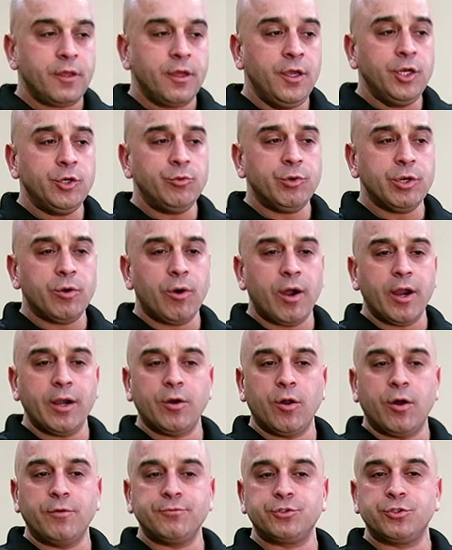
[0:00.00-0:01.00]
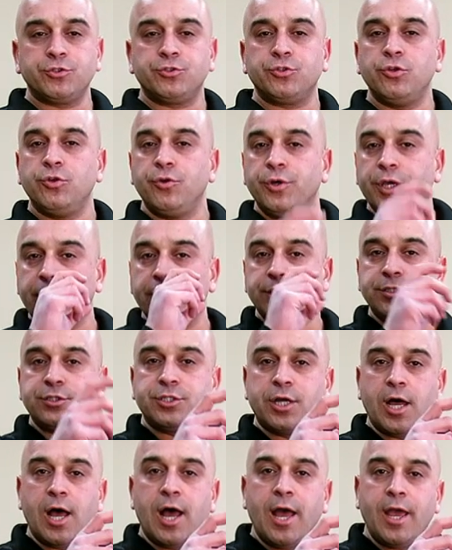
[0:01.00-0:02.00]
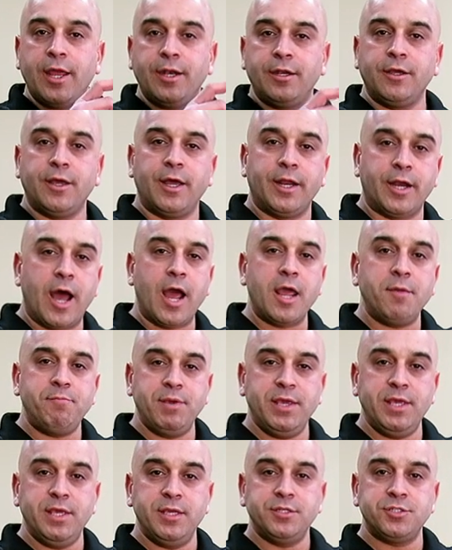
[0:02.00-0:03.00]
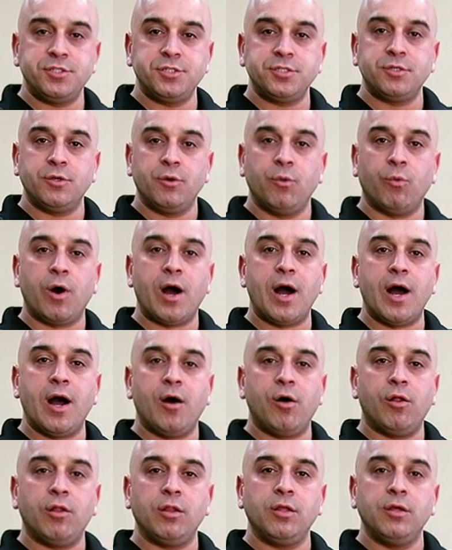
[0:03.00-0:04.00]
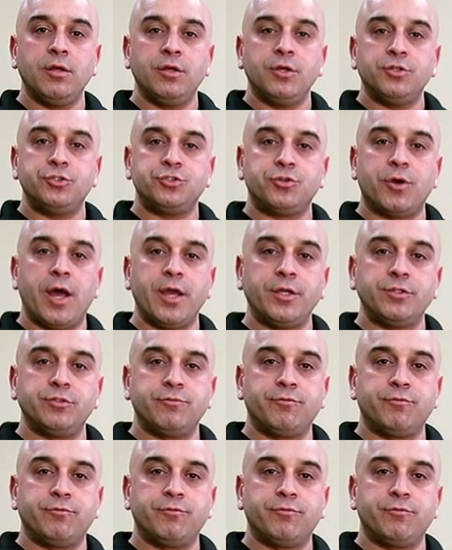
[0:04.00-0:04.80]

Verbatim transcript: it required an officer to look inside an eyepiece while trying to